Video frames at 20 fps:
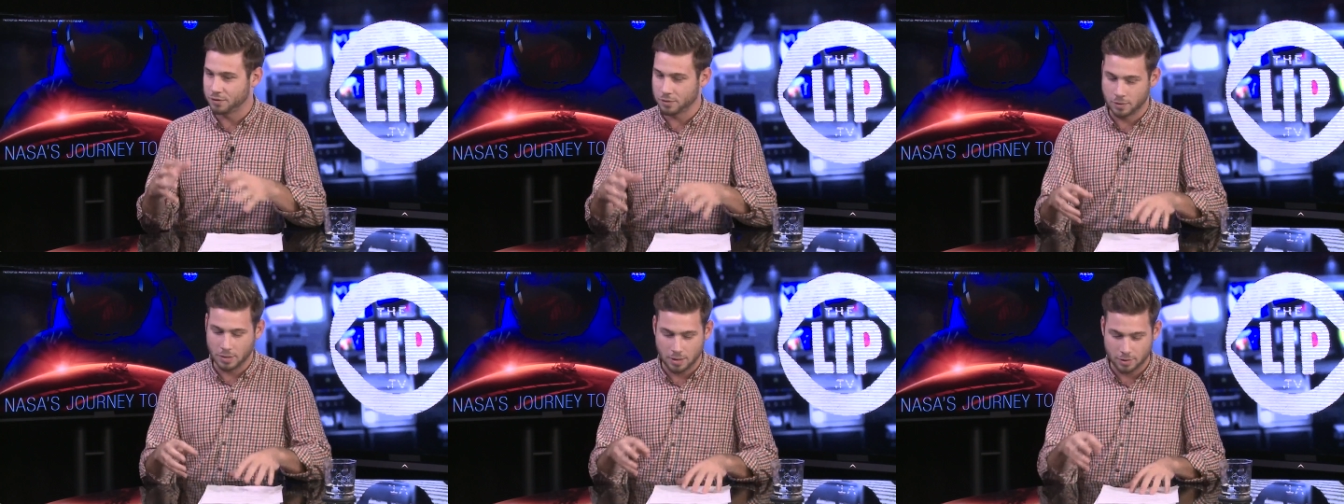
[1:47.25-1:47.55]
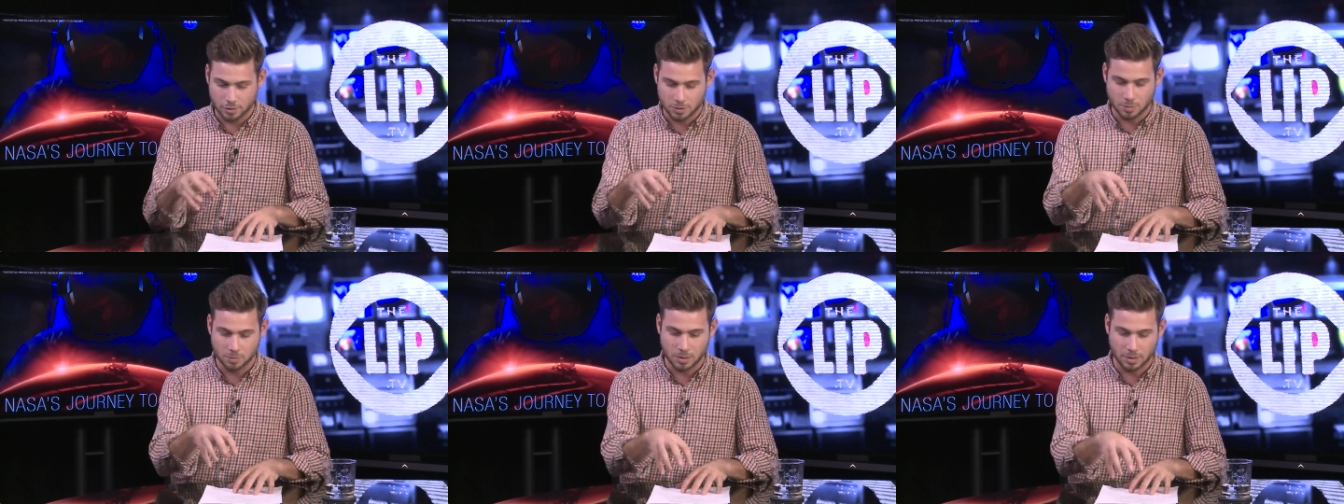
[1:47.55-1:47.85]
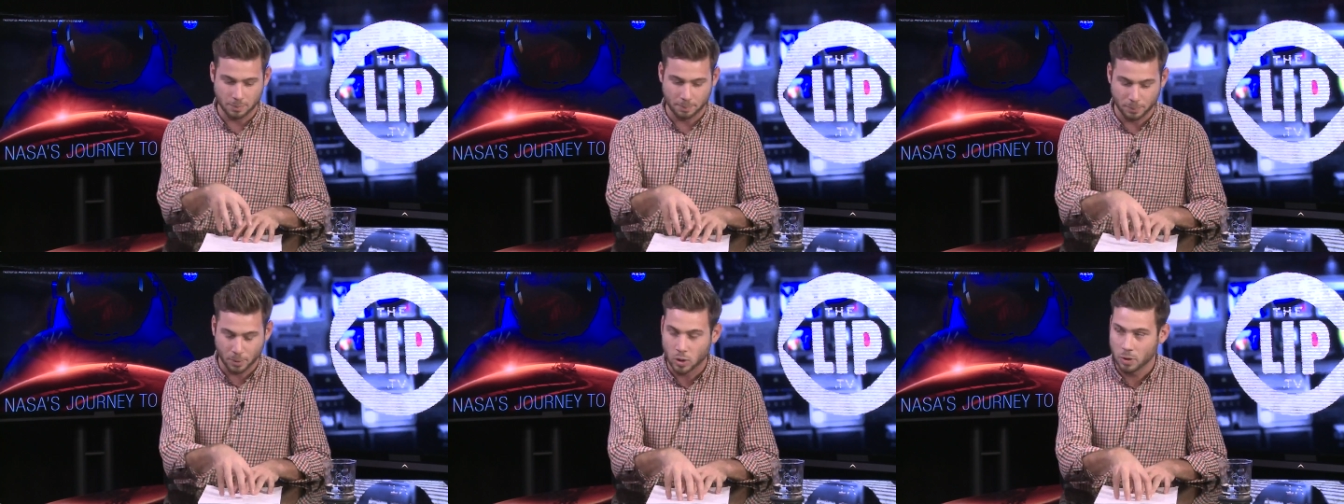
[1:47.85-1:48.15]
for there to
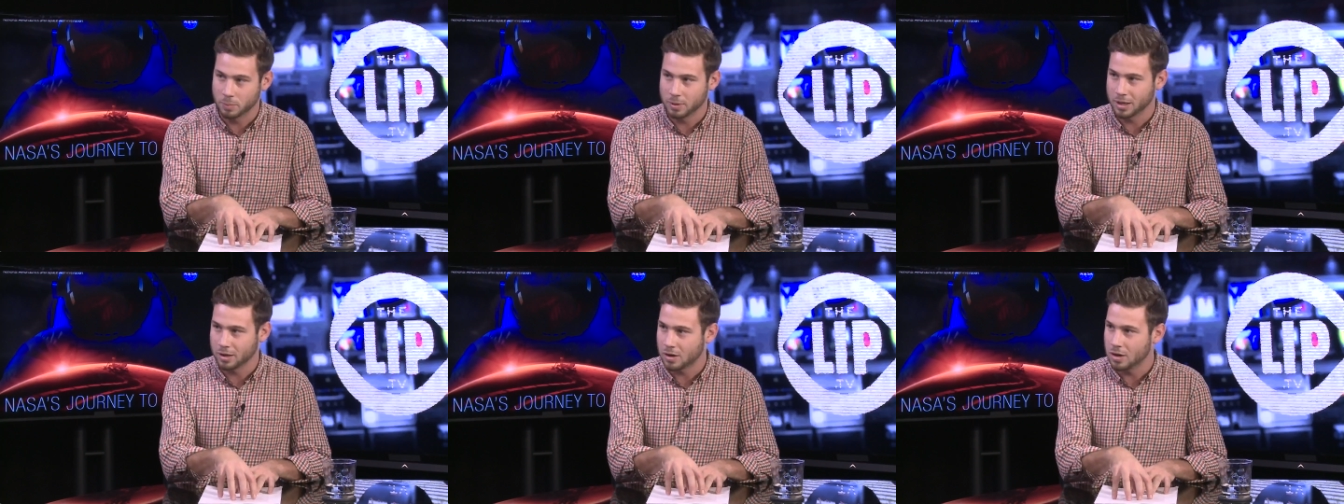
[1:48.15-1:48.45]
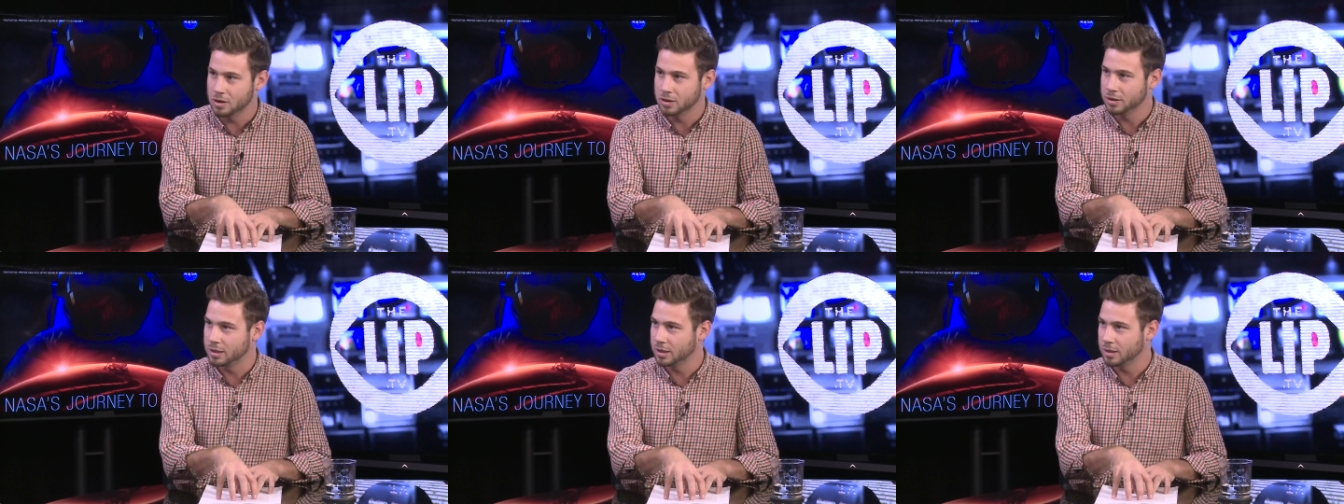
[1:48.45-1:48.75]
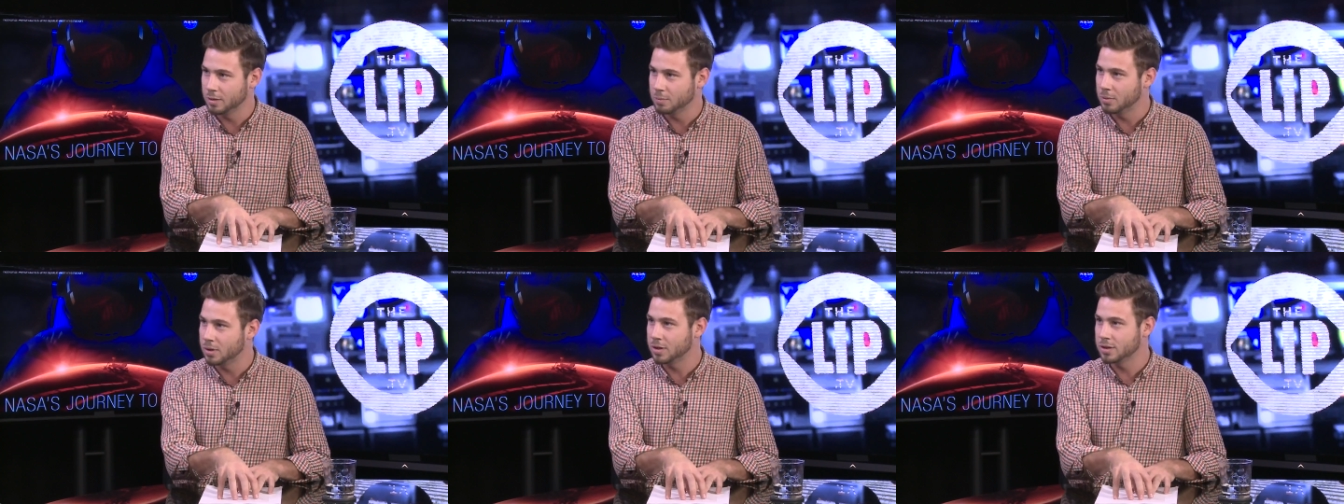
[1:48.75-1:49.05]
be a permanent
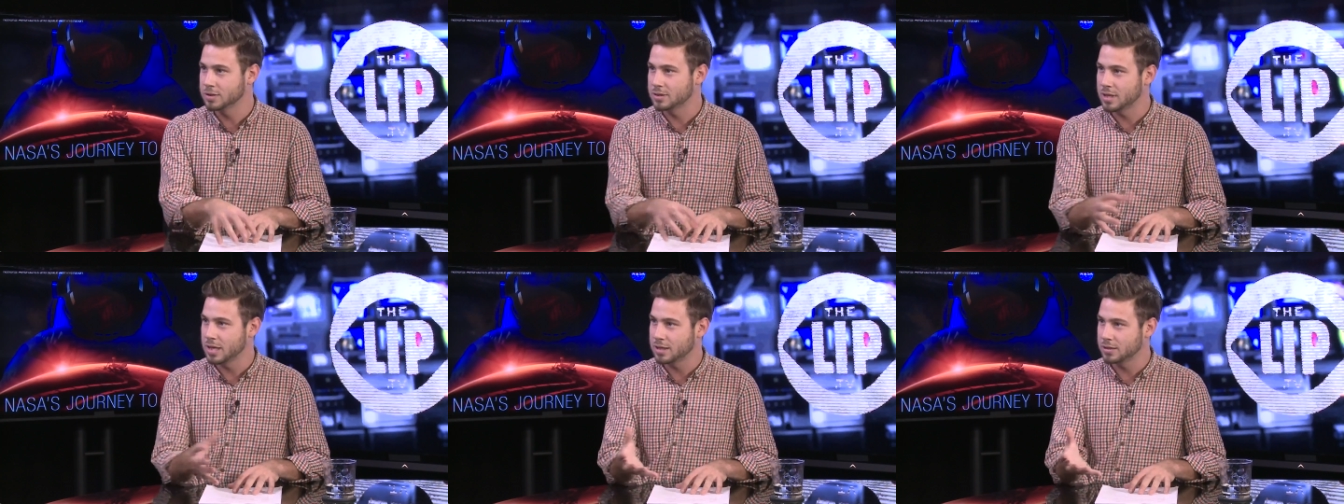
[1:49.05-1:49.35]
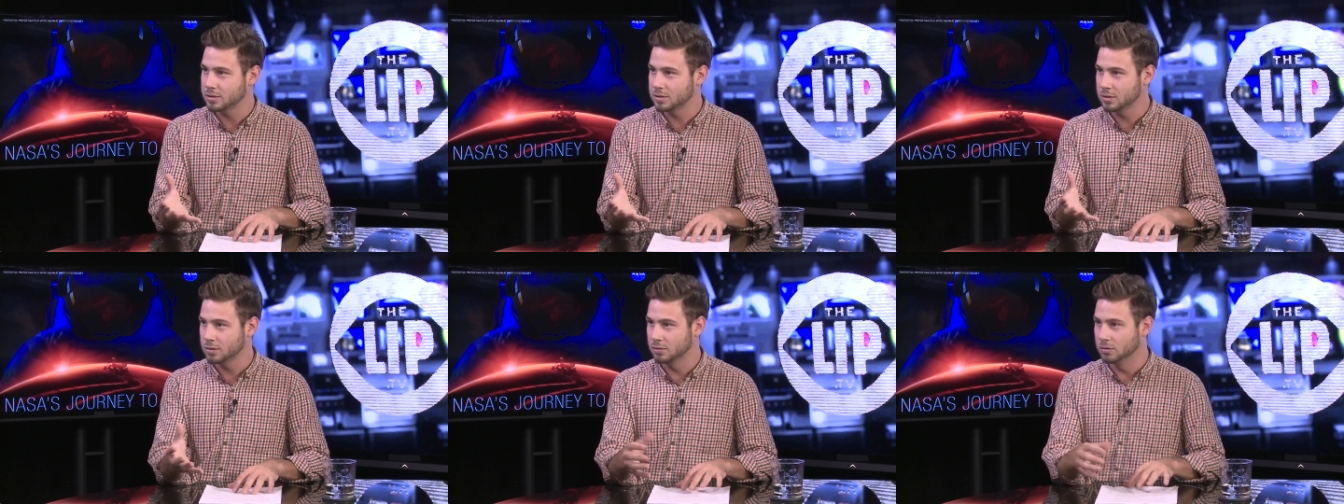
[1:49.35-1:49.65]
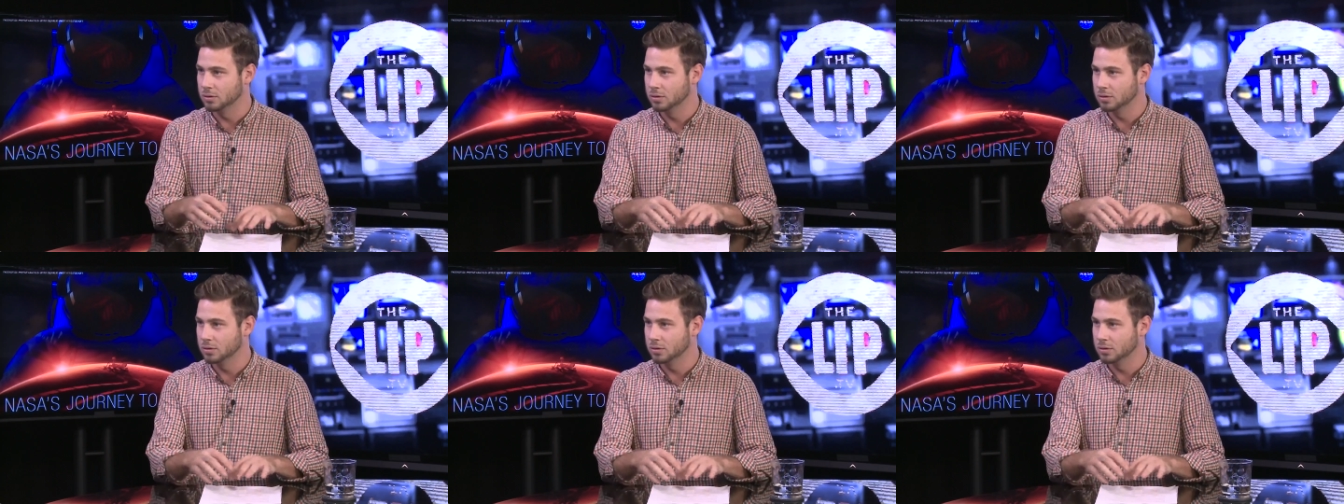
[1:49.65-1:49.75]
colony on Mars that soon.